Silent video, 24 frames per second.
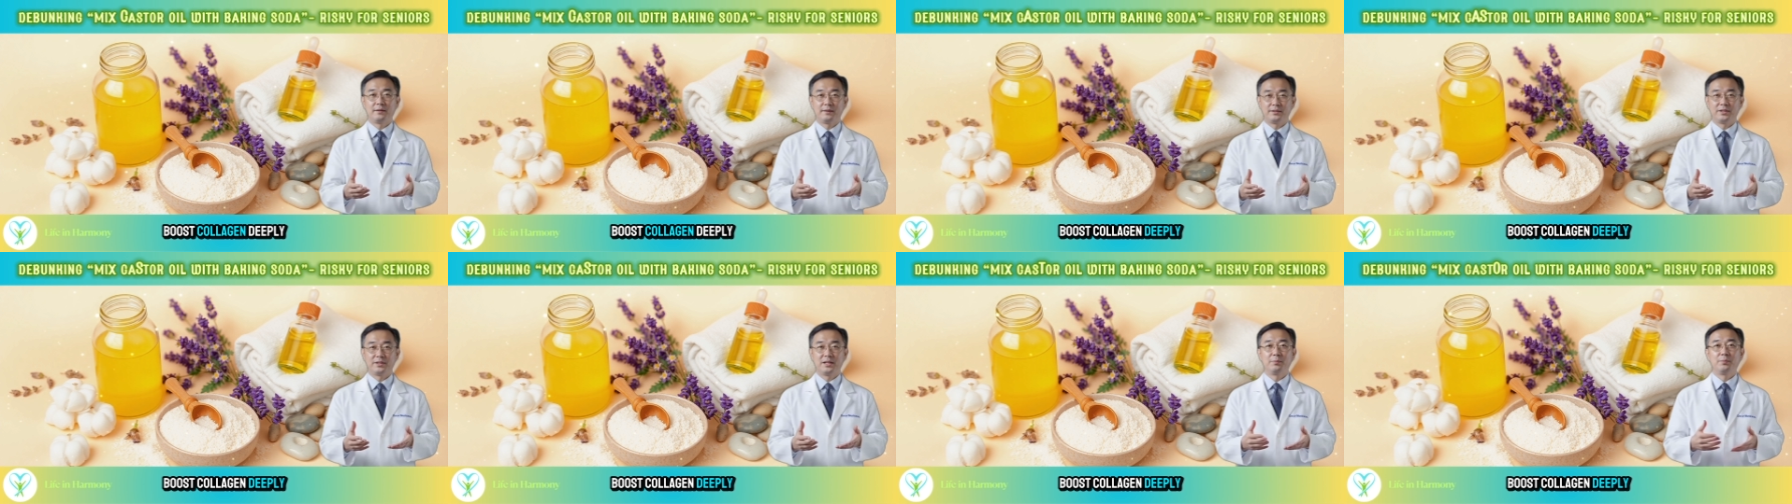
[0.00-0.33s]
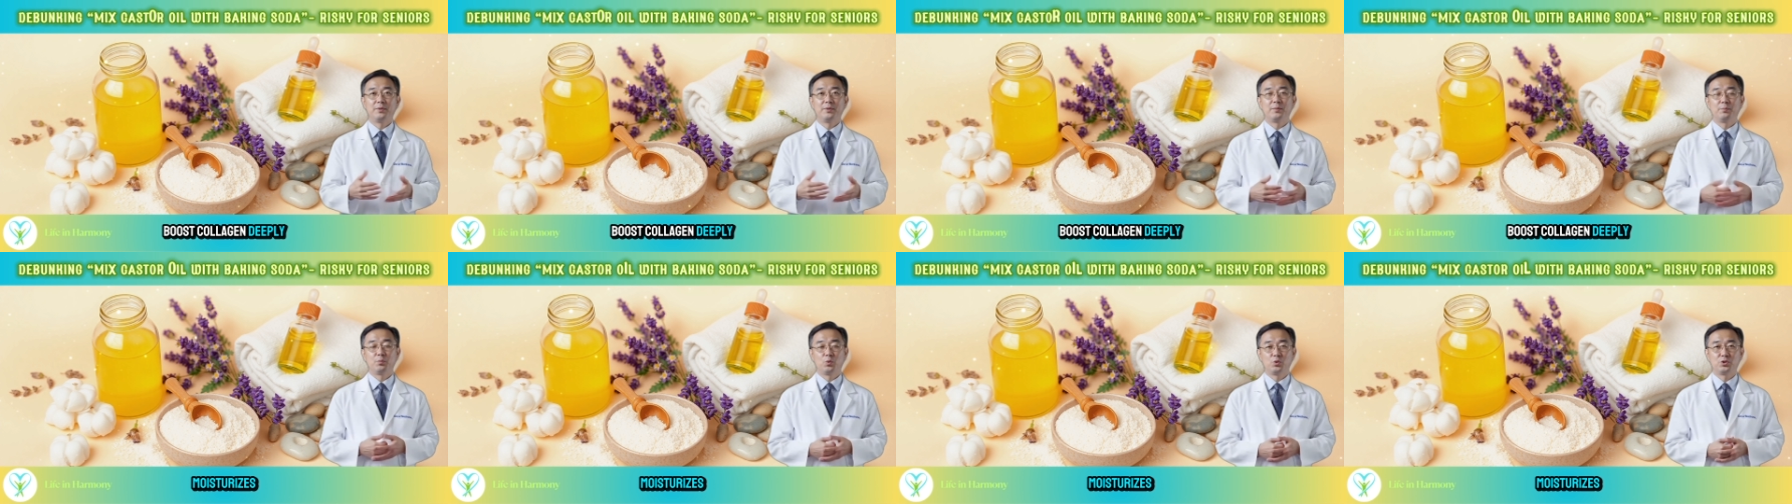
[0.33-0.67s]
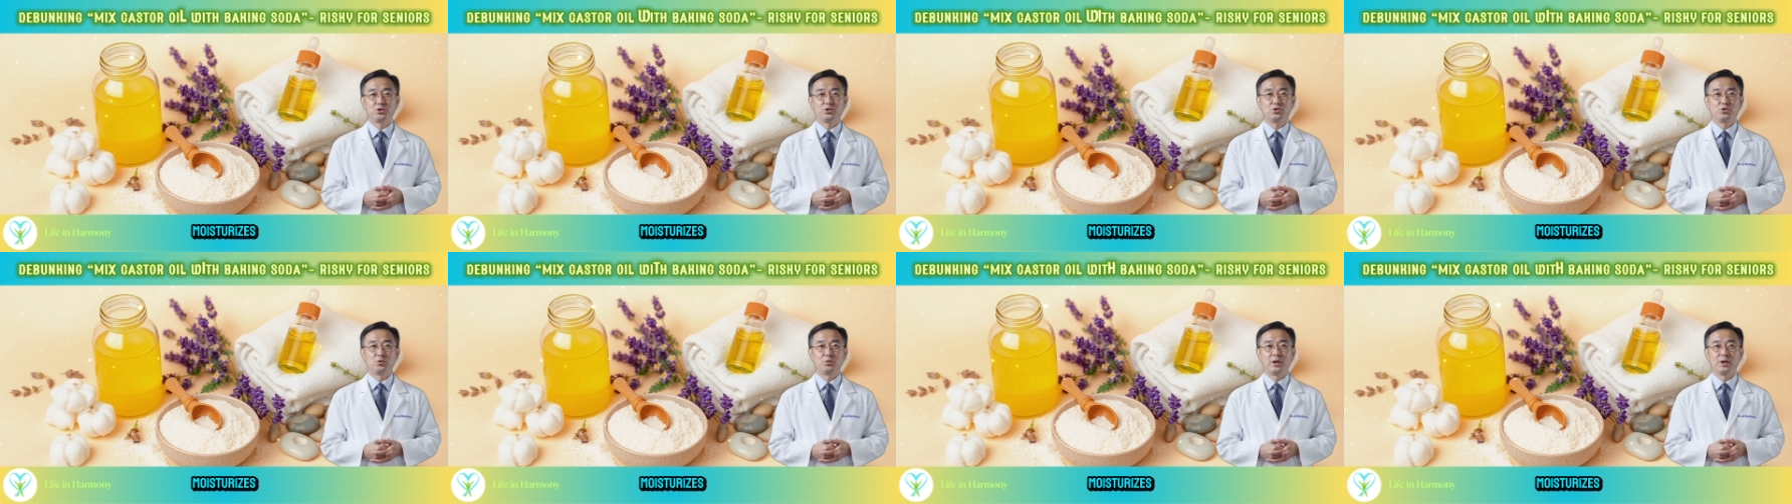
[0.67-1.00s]
deeply
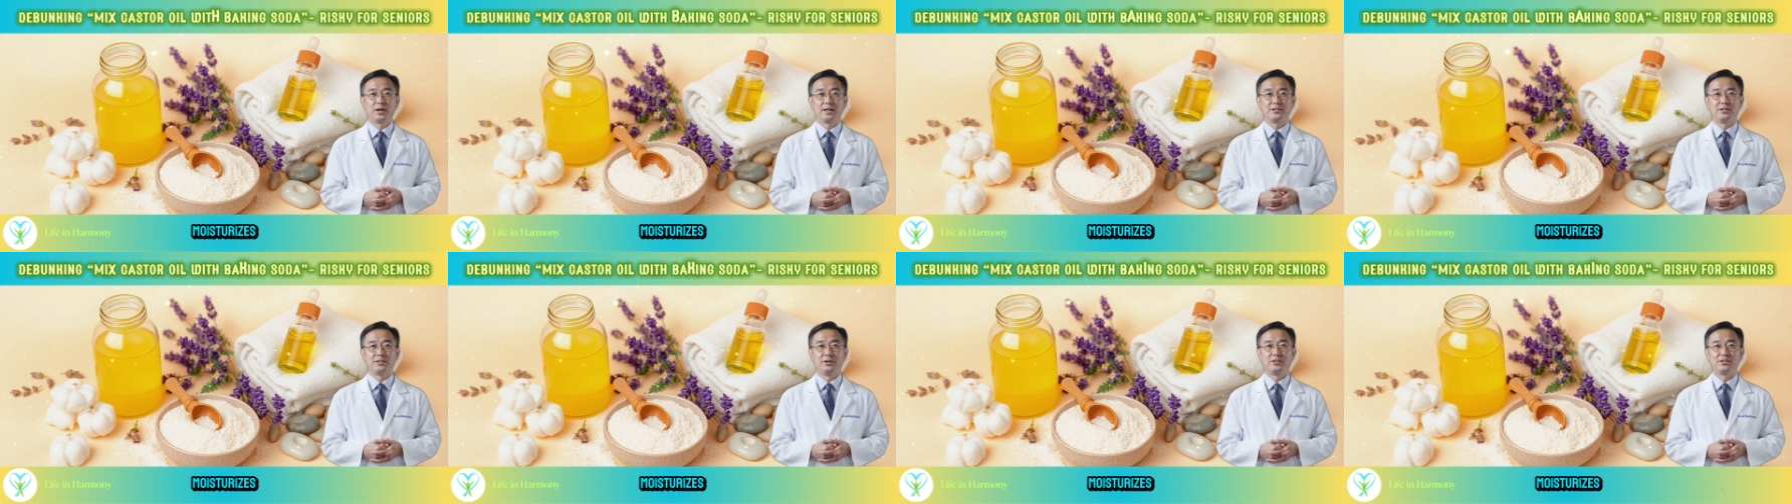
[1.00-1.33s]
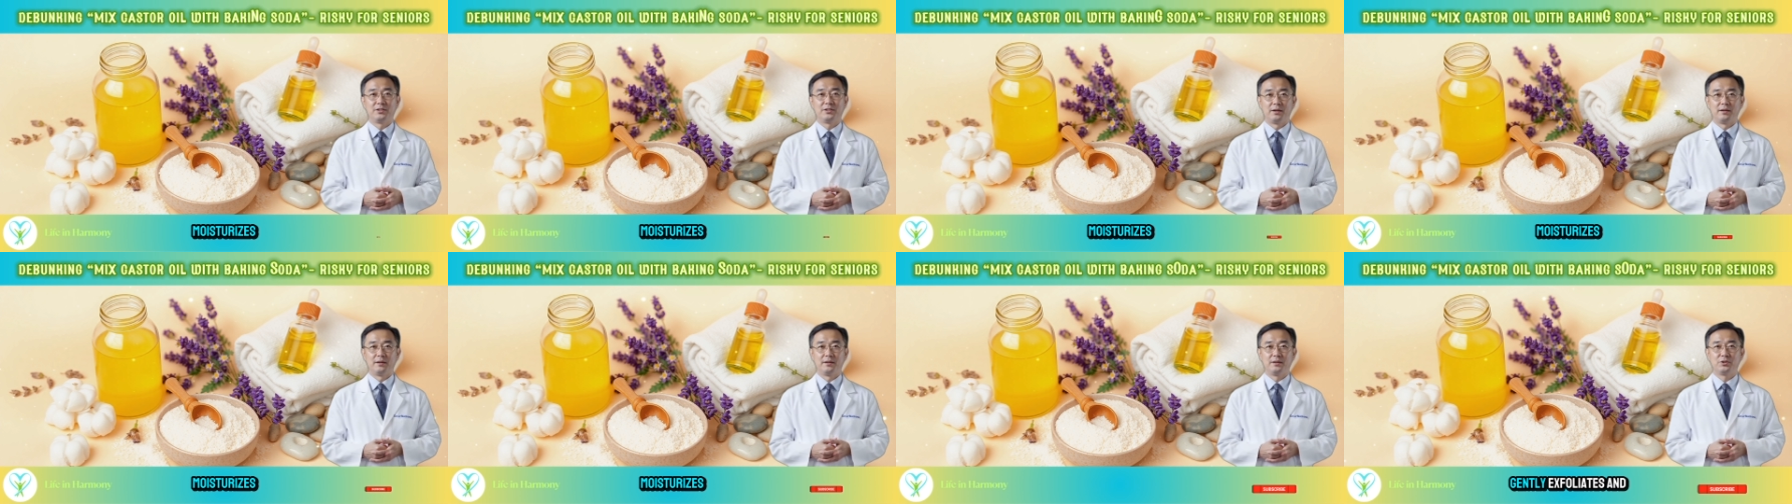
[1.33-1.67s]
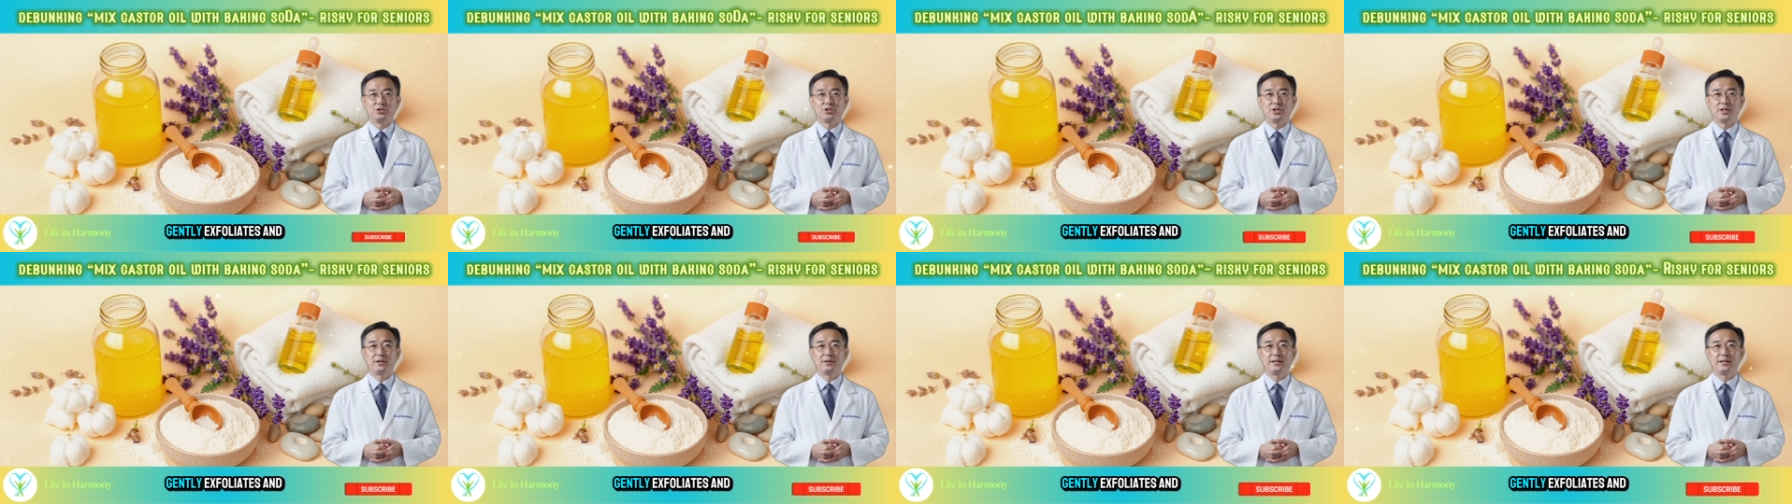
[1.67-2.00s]
moisturizes,
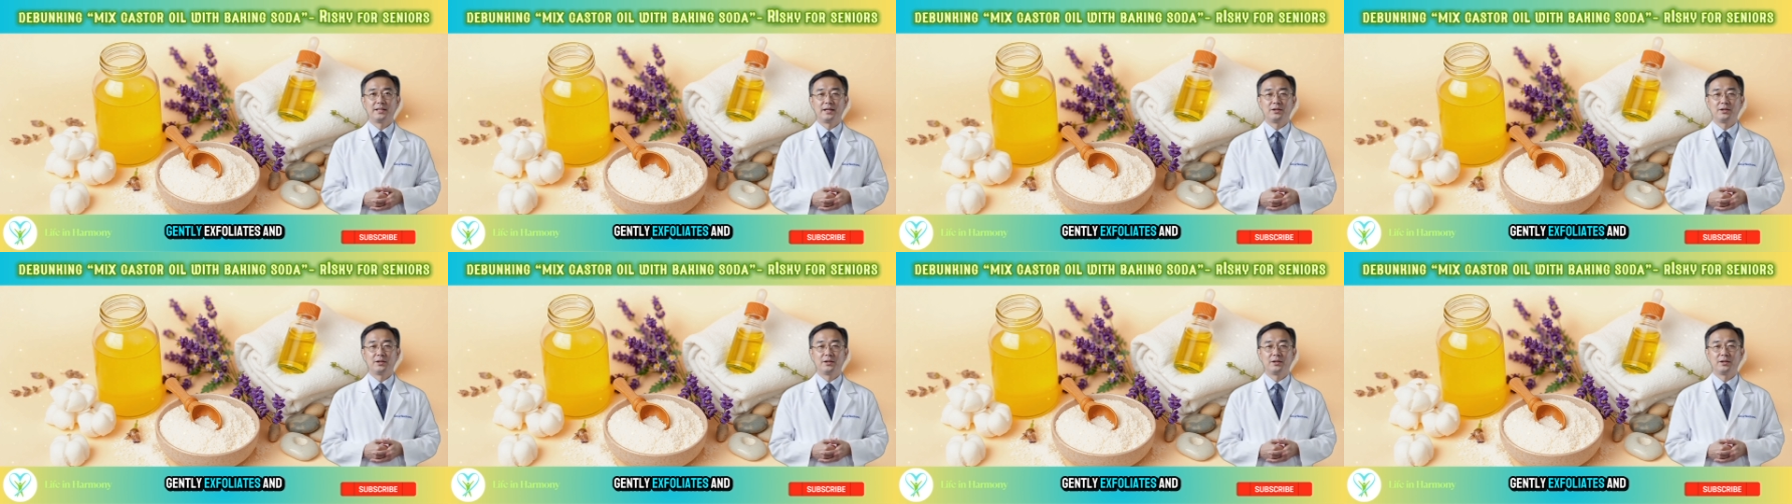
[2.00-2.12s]
gently